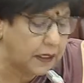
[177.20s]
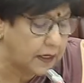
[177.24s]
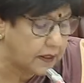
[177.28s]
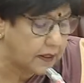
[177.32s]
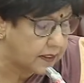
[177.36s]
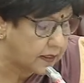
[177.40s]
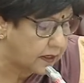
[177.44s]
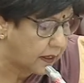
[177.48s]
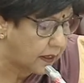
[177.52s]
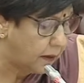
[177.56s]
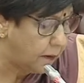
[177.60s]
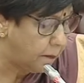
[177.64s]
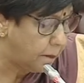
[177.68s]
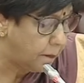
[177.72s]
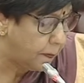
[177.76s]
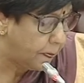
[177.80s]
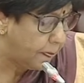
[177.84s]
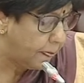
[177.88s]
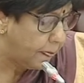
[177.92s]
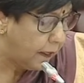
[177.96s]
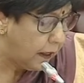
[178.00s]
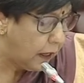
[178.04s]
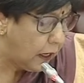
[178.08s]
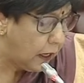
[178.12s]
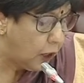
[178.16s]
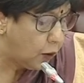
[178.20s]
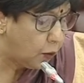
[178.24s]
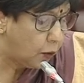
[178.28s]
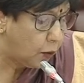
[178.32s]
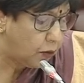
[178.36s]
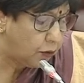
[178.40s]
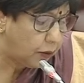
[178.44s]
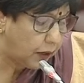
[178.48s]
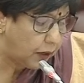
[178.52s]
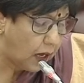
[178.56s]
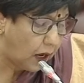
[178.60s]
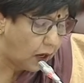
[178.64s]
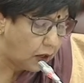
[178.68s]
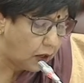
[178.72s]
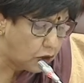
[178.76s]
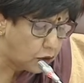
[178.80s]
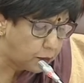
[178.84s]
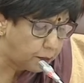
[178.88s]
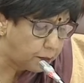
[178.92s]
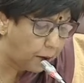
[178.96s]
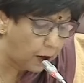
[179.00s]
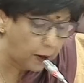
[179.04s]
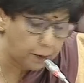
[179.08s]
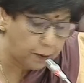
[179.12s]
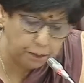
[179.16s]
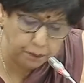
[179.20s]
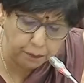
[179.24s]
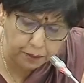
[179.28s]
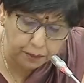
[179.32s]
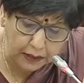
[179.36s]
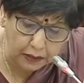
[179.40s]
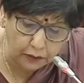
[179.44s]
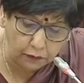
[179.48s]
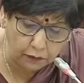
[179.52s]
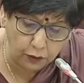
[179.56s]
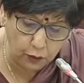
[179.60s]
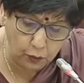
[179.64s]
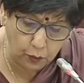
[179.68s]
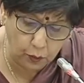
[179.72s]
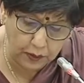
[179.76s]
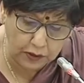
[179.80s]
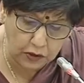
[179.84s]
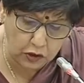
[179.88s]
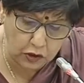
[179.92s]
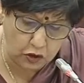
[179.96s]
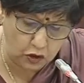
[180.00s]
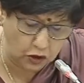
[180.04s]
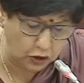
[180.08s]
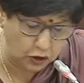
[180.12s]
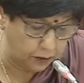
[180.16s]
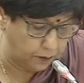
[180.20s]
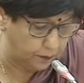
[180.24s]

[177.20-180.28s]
Mr. Speaker, sir, with regard to Part B of the